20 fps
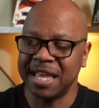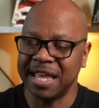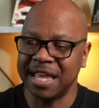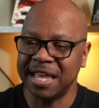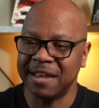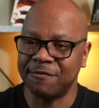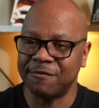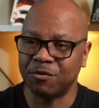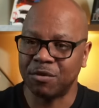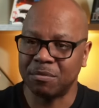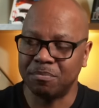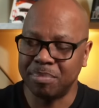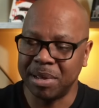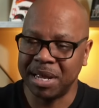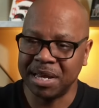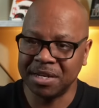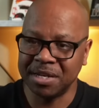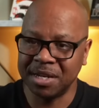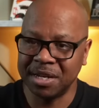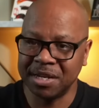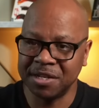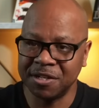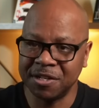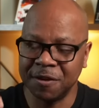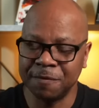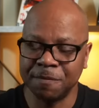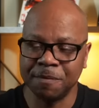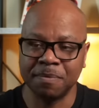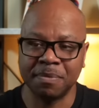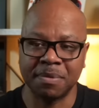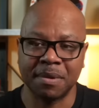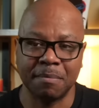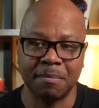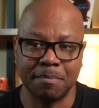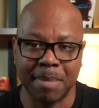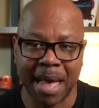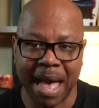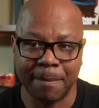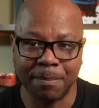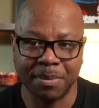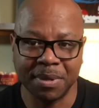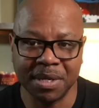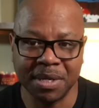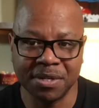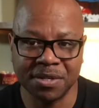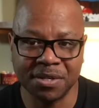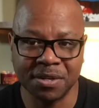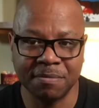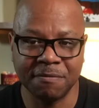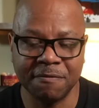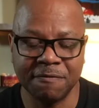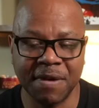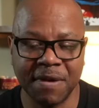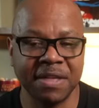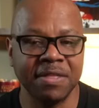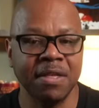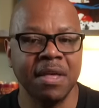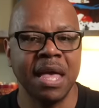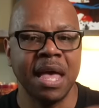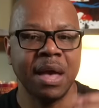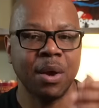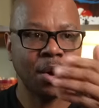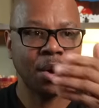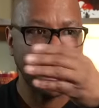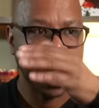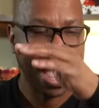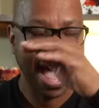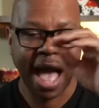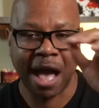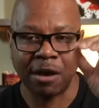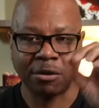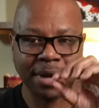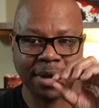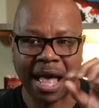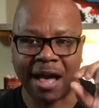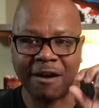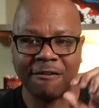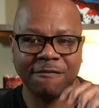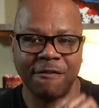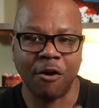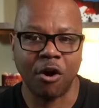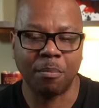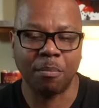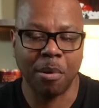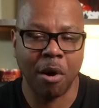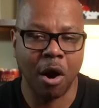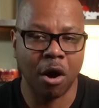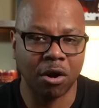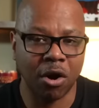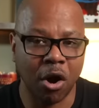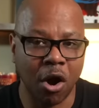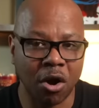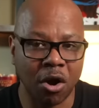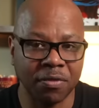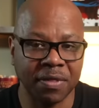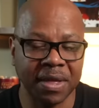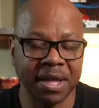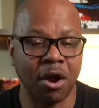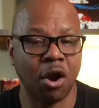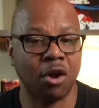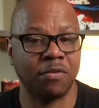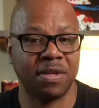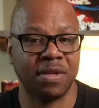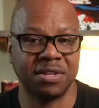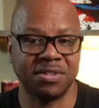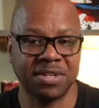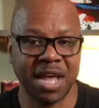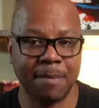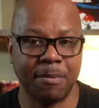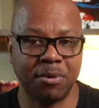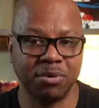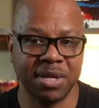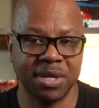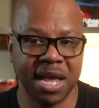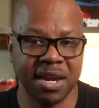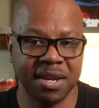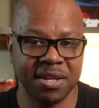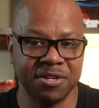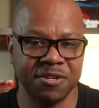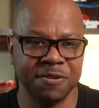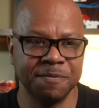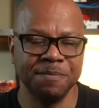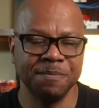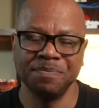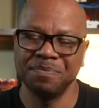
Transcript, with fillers: if repentance, baptism, faith, how how far apart are they? Are they simultaneous?